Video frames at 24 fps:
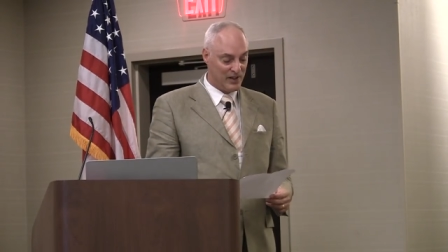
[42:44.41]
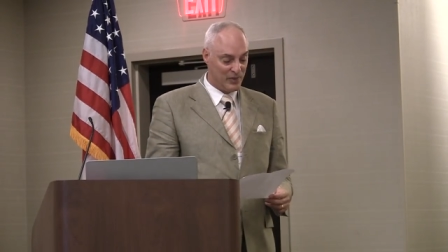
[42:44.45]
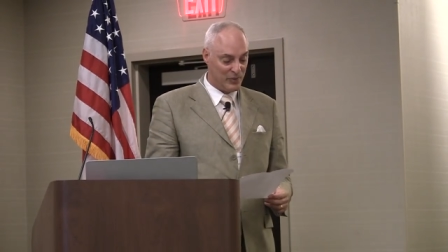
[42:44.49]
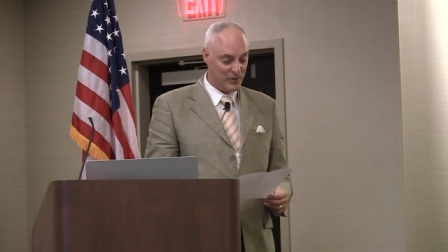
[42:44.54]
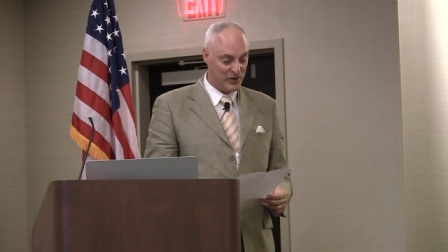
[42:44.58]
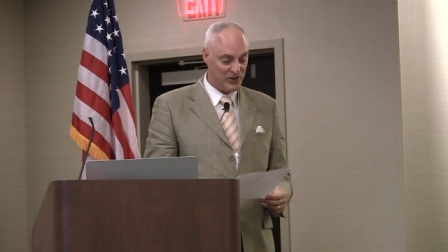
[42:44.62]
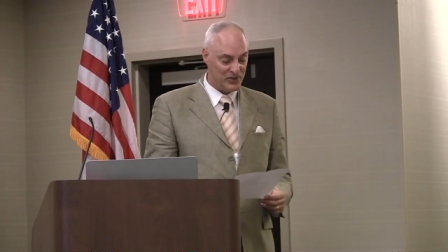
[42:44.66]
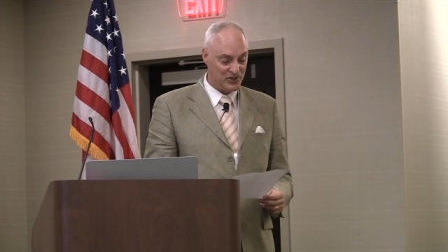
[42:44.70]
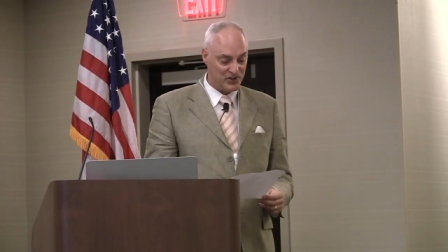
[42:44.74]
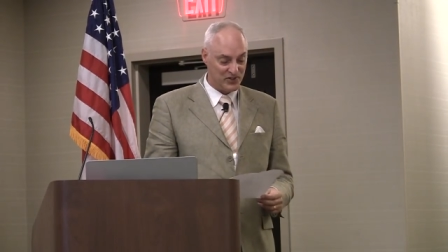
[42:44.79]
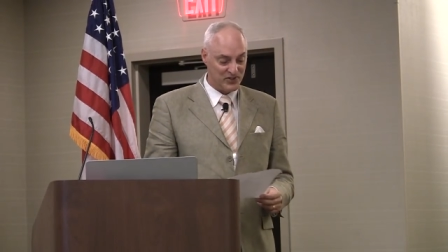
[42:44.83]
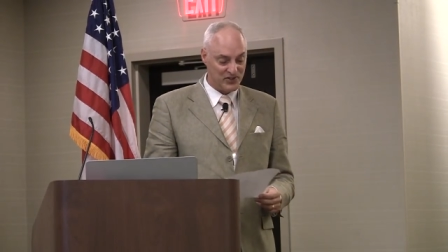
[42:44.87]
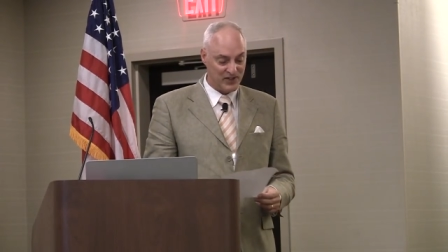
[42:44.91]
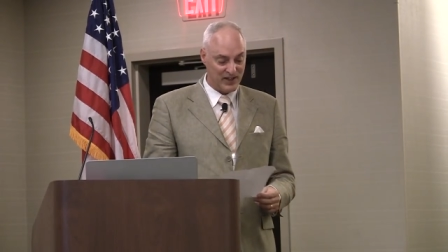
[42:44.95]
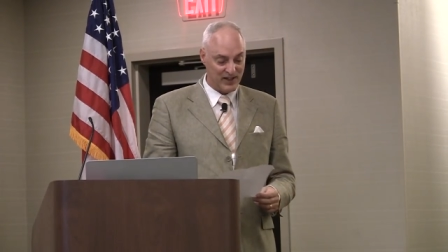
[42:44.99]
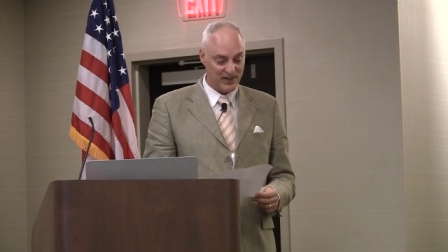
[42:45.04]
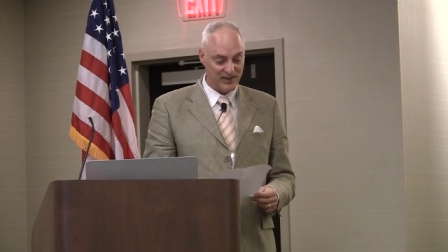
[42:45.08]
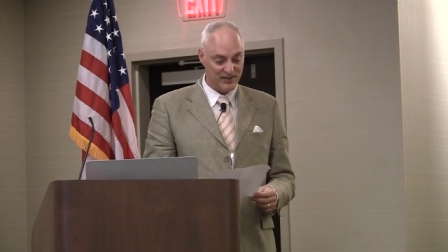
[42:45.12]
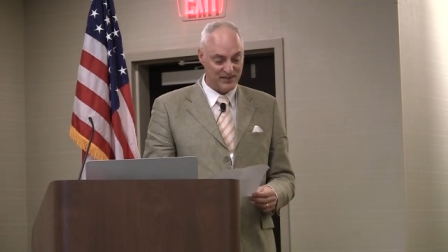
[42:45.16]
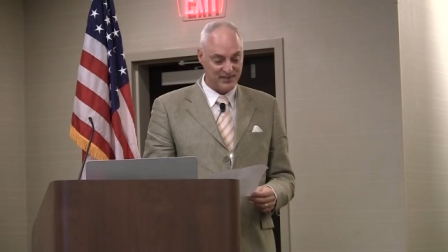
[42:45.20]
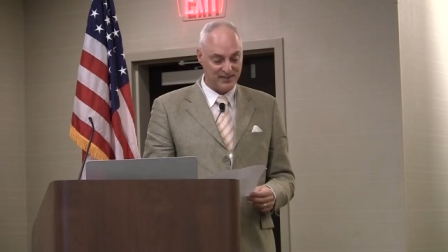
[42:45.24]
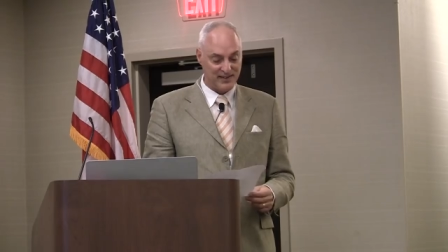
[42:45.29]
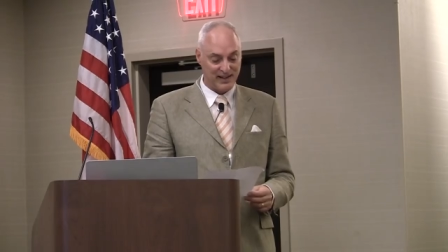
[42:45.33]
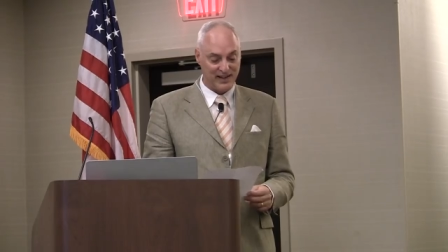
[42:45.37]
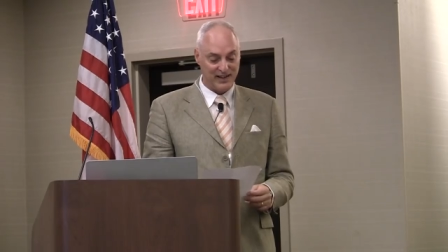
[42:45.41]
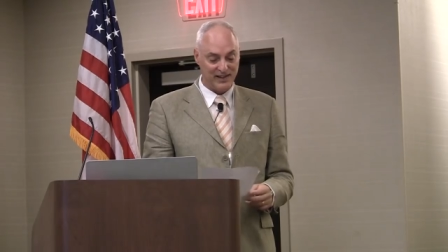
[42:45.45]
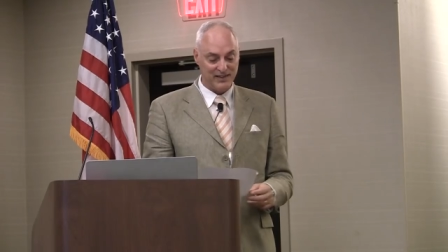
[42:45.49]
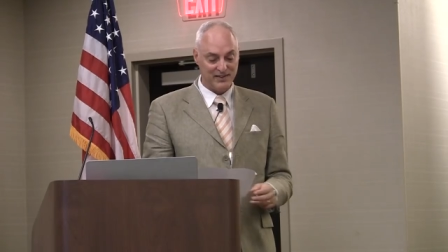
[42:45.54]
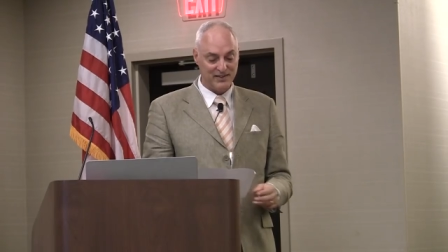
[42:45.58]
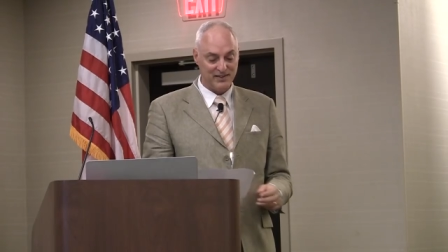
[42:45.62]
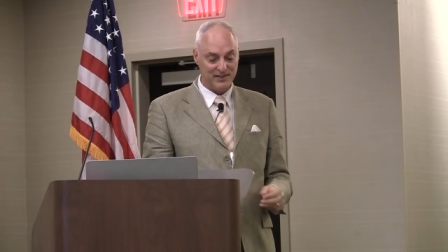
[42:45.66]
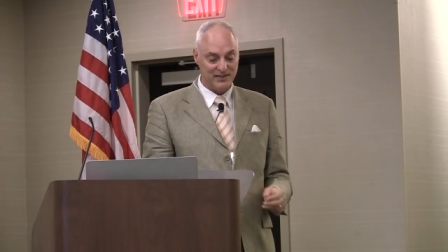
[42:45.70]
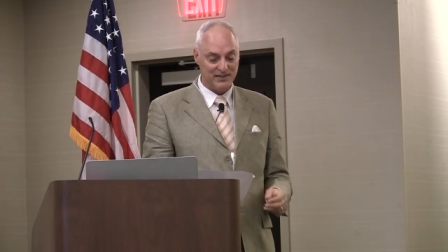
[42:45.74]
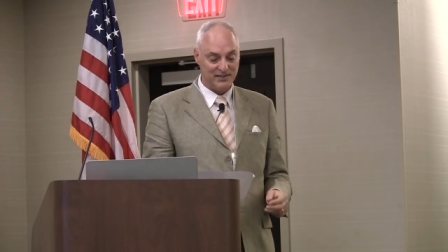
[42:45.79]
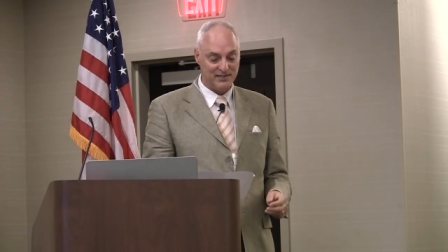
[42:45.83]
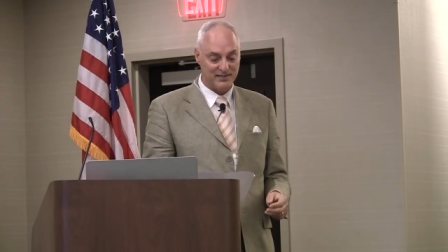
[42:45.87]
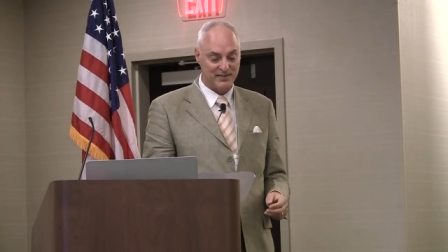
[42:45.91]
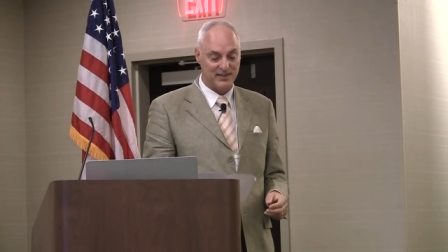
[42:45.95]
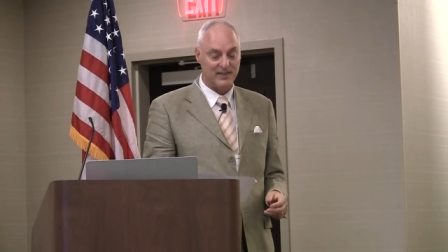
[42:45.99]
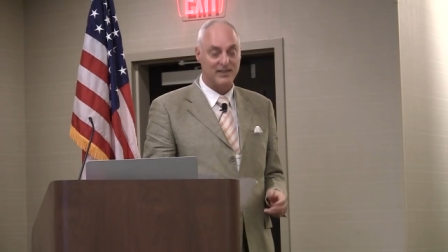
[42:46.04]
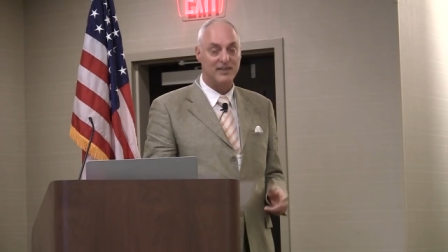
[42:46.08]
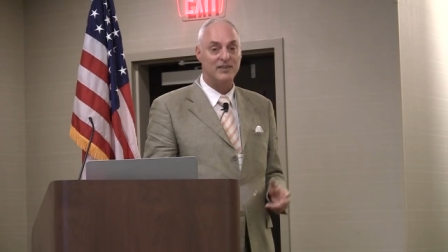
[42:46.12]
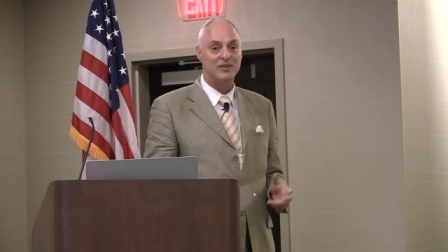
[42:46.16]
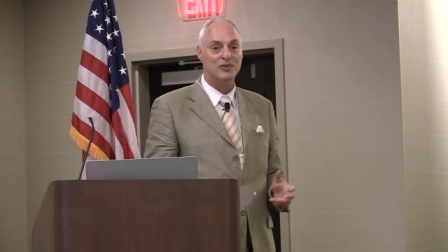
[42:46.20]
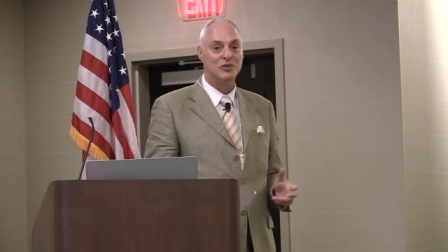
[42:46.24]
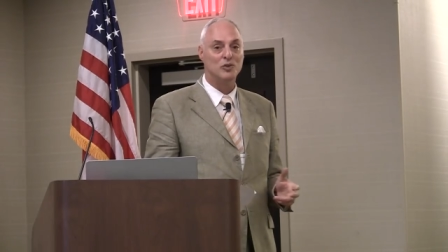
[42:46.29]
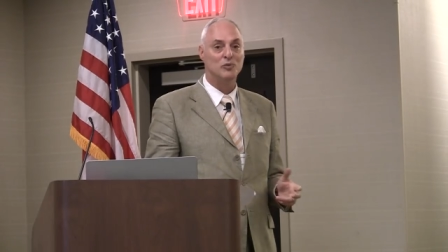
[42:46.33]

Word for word: We should tell scientists uh,